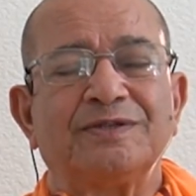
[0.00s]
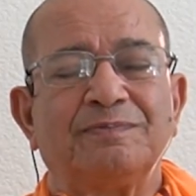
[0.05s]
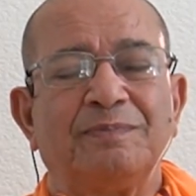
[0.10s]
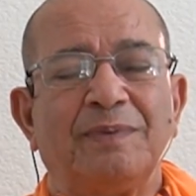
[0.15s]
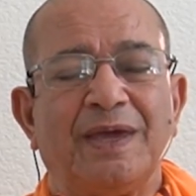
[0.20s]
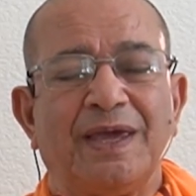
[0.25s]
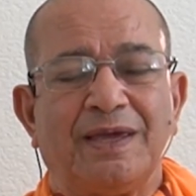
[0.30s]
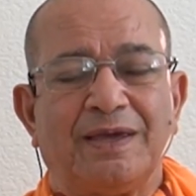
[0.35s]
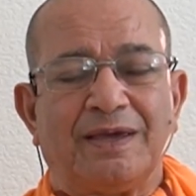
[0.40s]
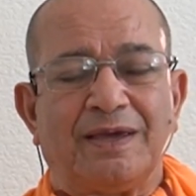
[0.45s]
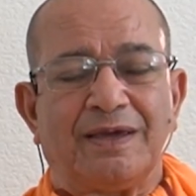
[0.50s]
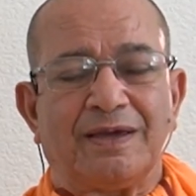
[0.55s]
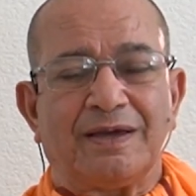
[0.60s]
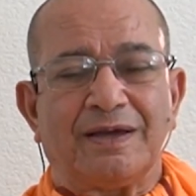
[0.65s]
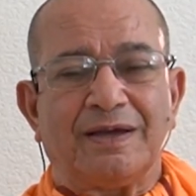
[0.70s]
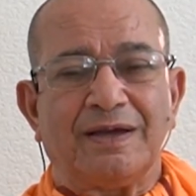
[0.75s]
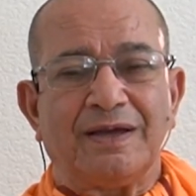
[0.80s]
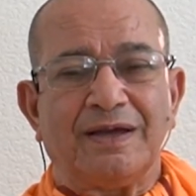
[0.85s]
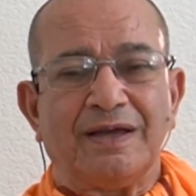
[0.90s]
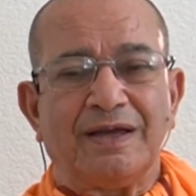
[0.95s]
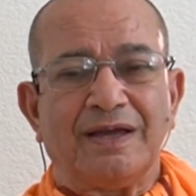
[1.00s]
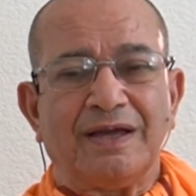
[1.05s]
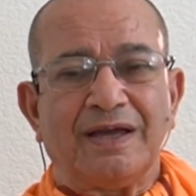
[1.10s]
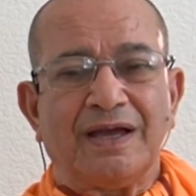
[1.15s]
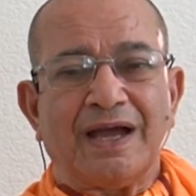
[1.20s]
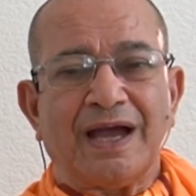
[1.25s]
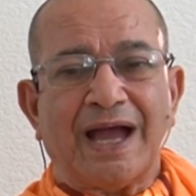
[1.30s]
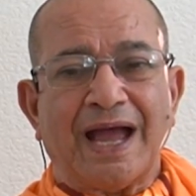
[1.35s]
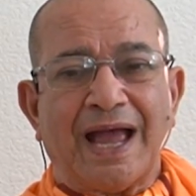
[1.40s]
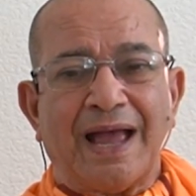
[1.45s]
speaking,
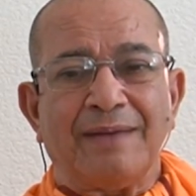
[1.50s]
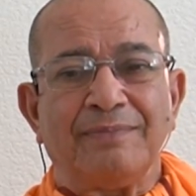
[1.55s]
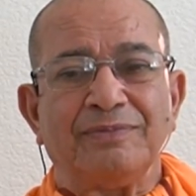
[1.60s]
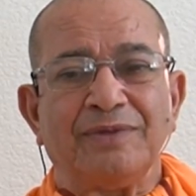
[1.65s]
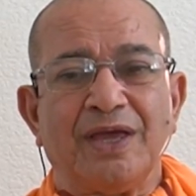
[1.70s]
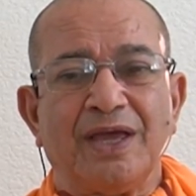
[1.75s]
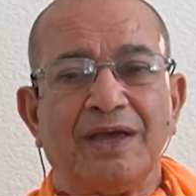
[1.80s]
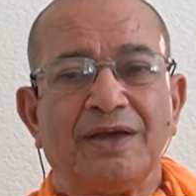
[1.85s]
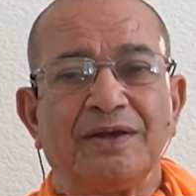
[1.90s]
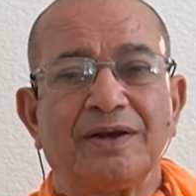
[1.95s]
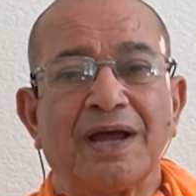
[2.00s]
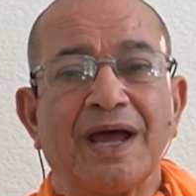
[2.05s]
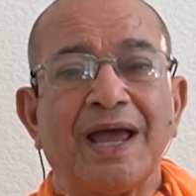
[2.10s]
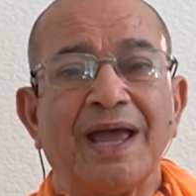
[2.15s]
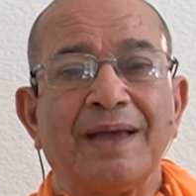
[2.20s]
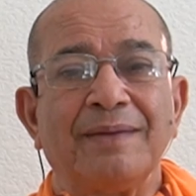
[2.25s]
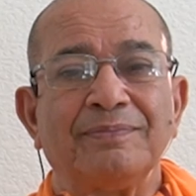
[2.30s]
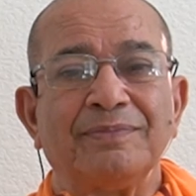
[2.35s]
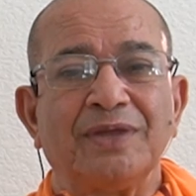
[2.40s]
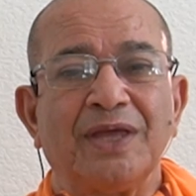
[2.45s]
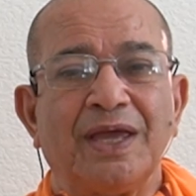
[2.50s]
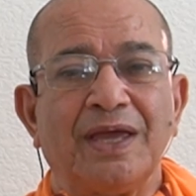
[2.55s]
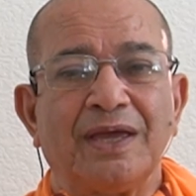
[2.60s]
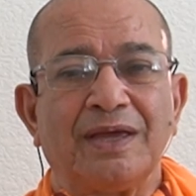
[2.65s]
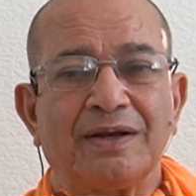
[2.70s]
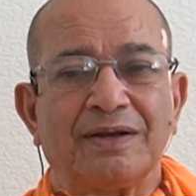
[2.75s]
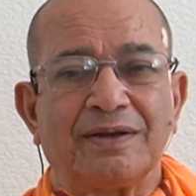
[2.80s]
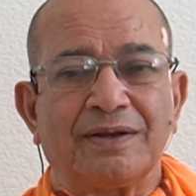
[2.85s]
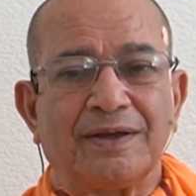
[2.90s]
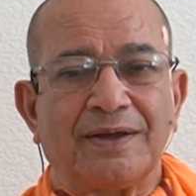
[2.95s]
I am there, I am there.